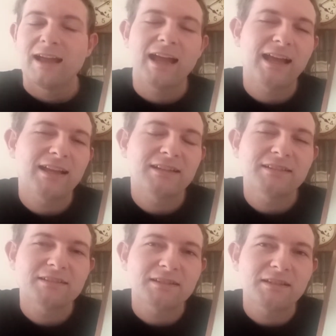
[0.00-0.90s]

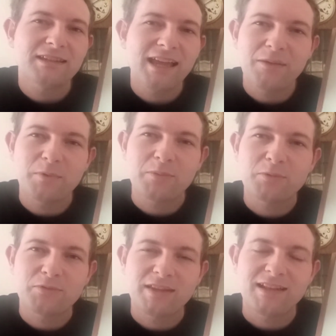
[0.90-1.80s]
And yeah, we
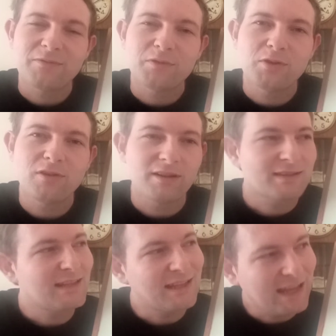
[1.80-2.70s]
will see then if you
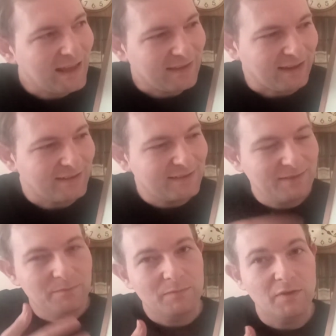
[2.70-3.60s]
guys can get
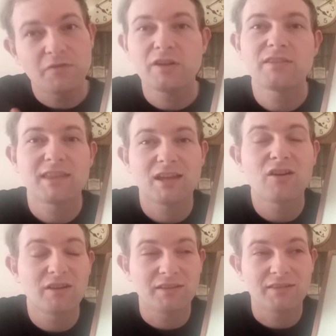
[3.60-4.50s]
this. The funny thing
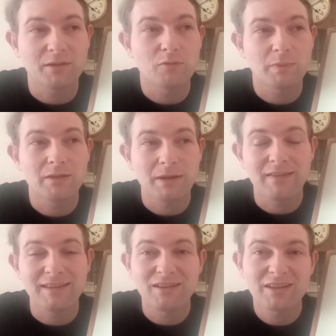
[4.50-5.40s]
kind of thing will be
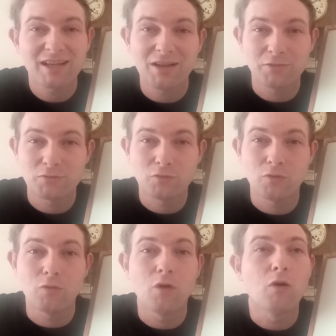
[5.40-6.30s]
about this. I can't
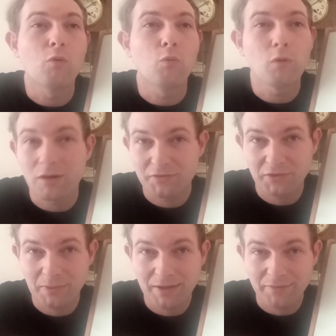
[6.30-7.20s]
draw
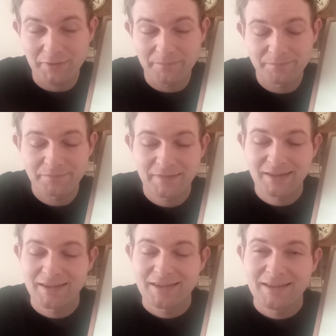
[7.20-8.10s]
whatsoever.
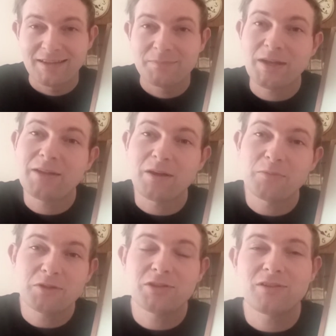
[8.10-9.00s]
But anyway,
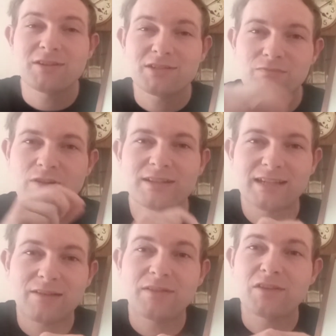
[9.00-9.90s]
I want you guys to
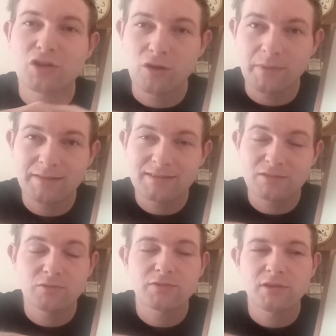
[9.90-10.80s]
write down in the comments,
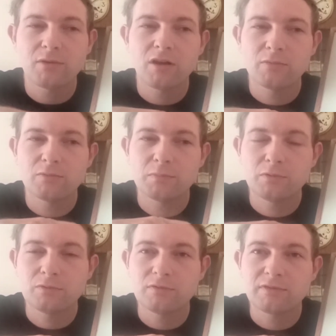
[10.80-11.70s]
and also I will
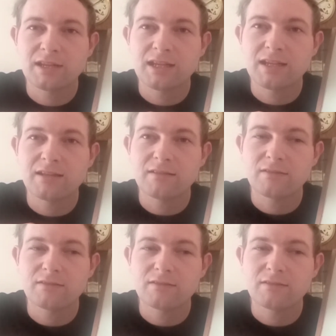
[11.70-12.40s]
put the